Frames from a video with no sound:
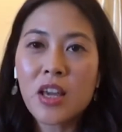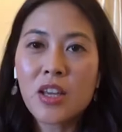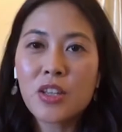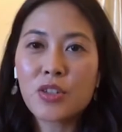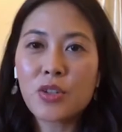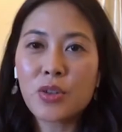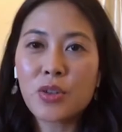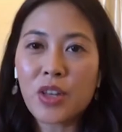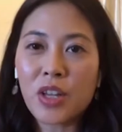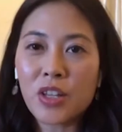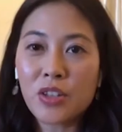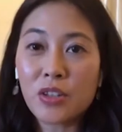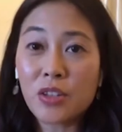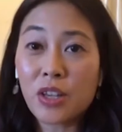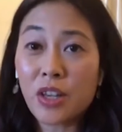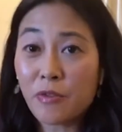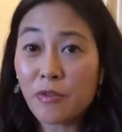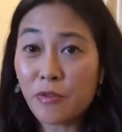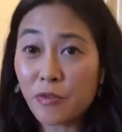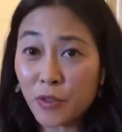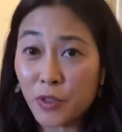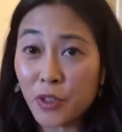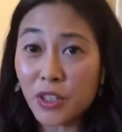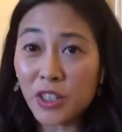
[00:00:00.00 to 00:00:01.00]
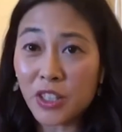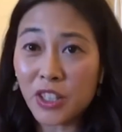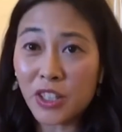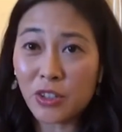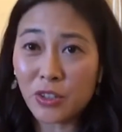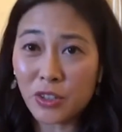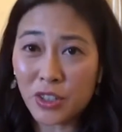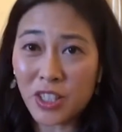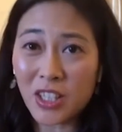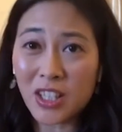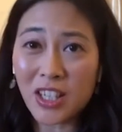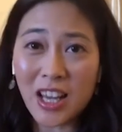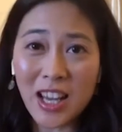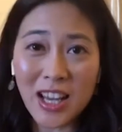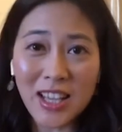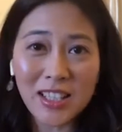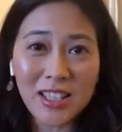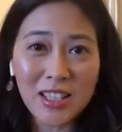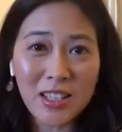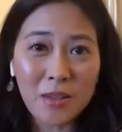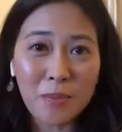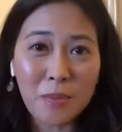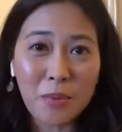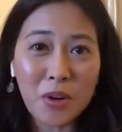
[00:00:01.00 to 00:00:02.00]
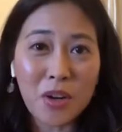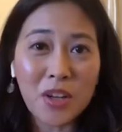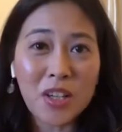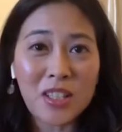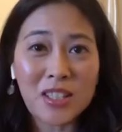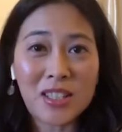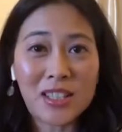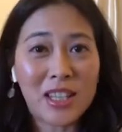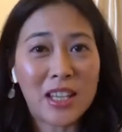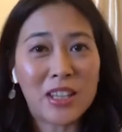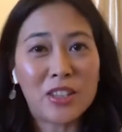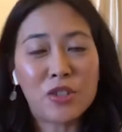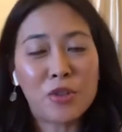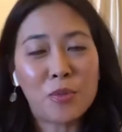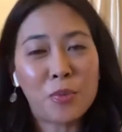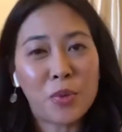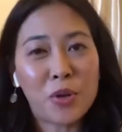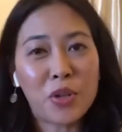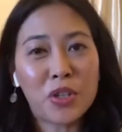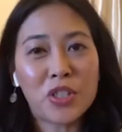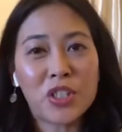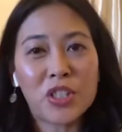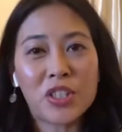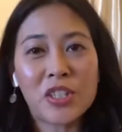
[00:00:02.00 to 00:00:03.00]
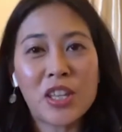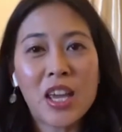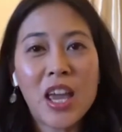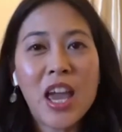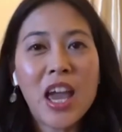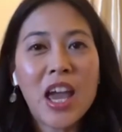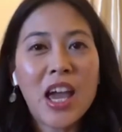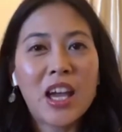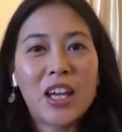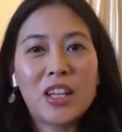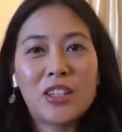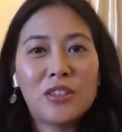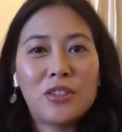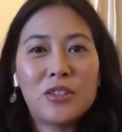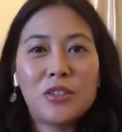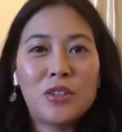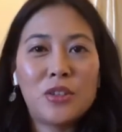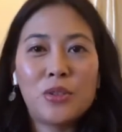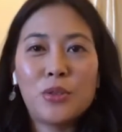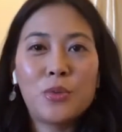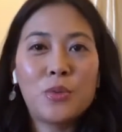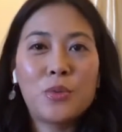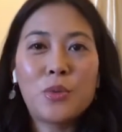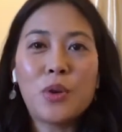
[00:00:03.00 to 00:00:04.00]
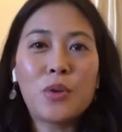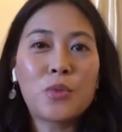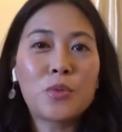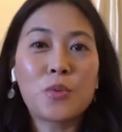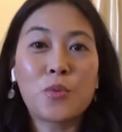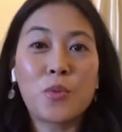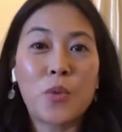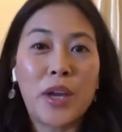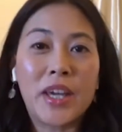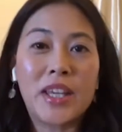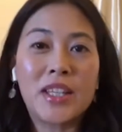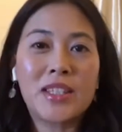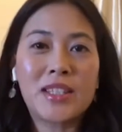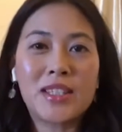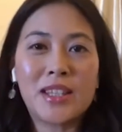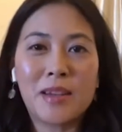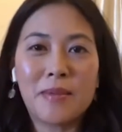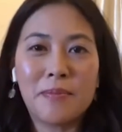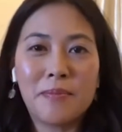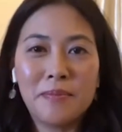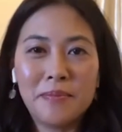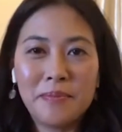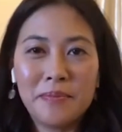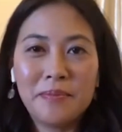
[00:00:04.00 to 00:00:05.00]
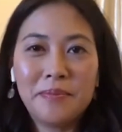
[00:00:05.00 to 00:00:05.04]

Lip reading: so that you can fully utilize the products that you purchase and you won't waste them.